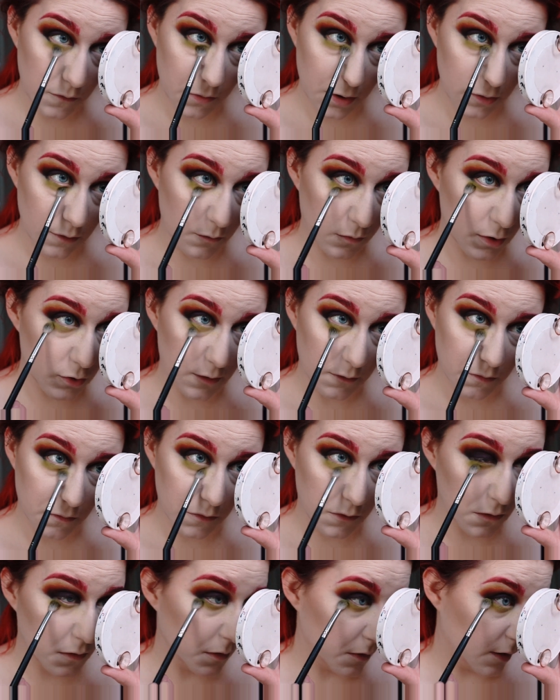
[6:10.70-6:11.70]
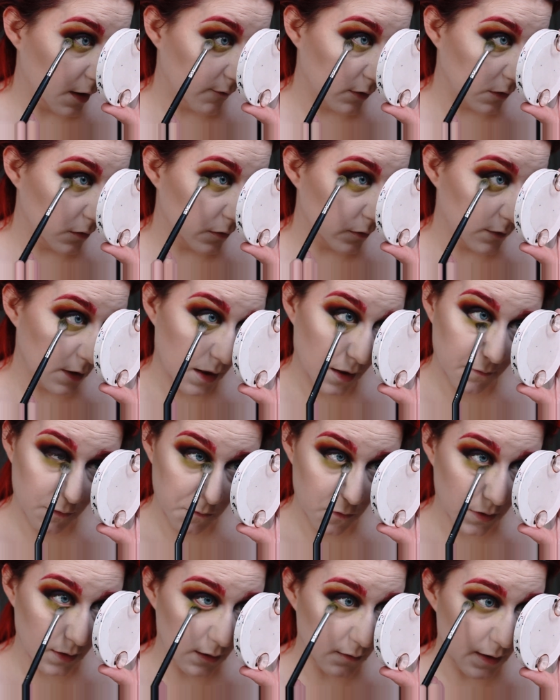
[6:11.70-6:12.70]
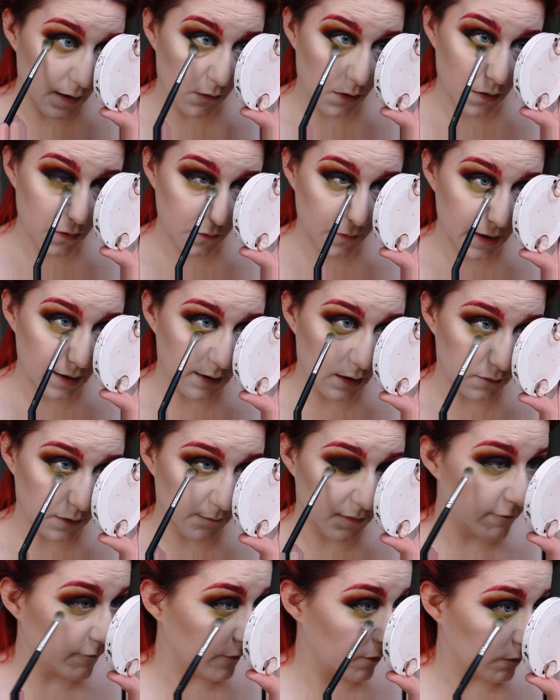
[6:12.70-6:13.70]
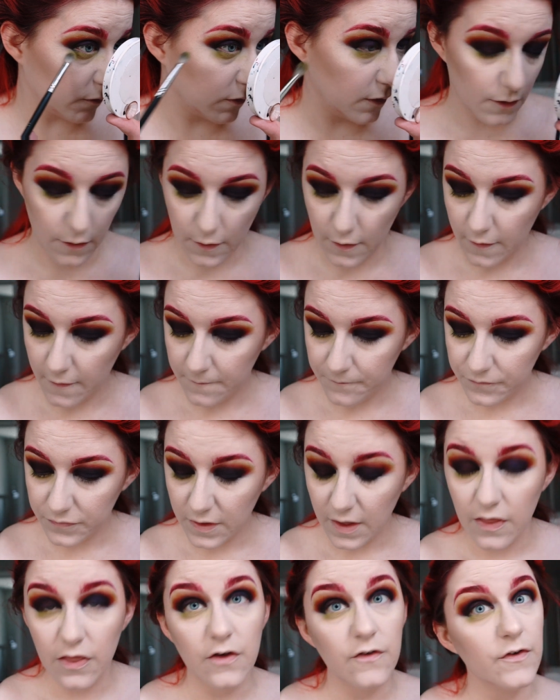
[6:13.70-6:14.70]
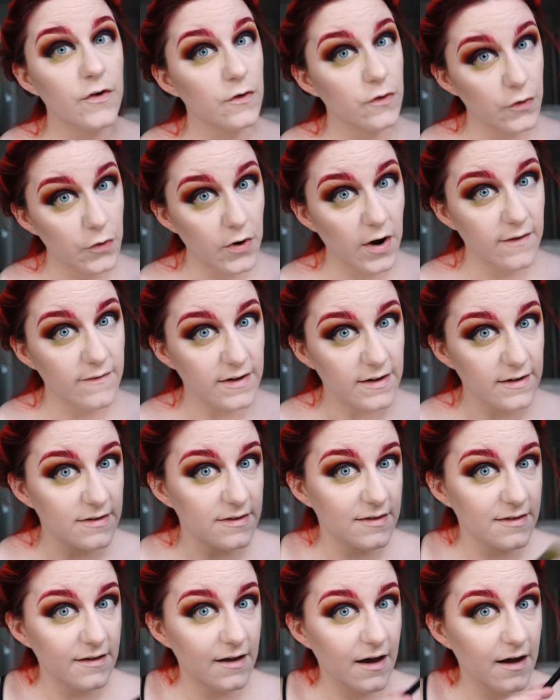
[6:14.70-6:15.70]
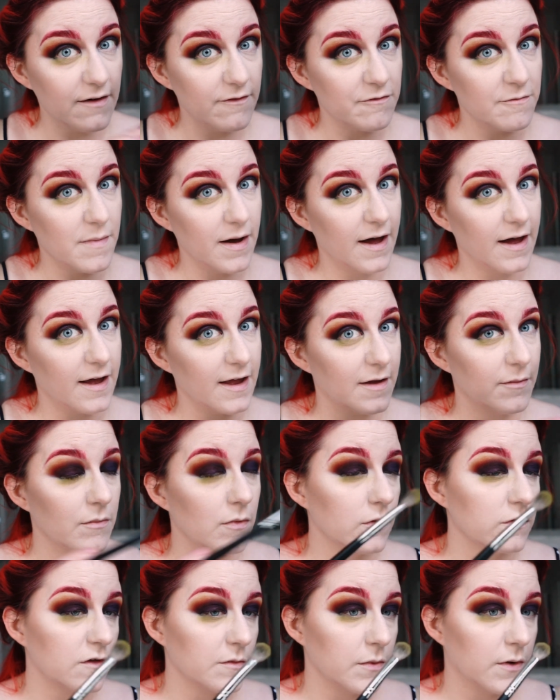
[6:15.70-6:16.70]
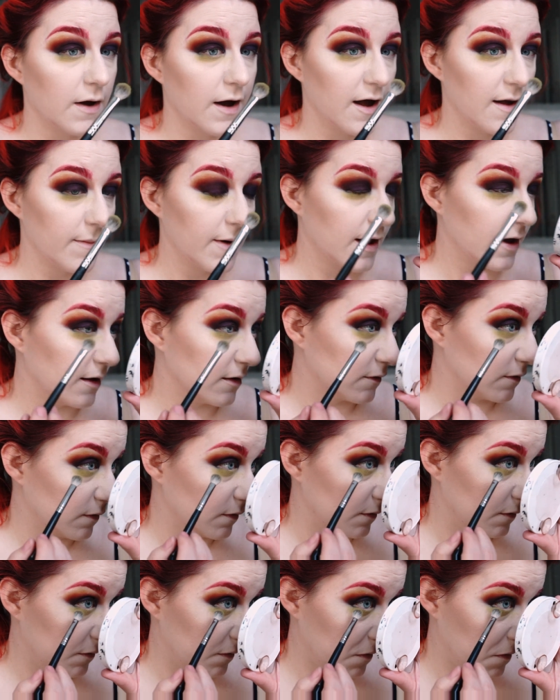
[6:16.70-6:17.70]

smoking this out all the way down to like the first crevice of my multiple eye bags.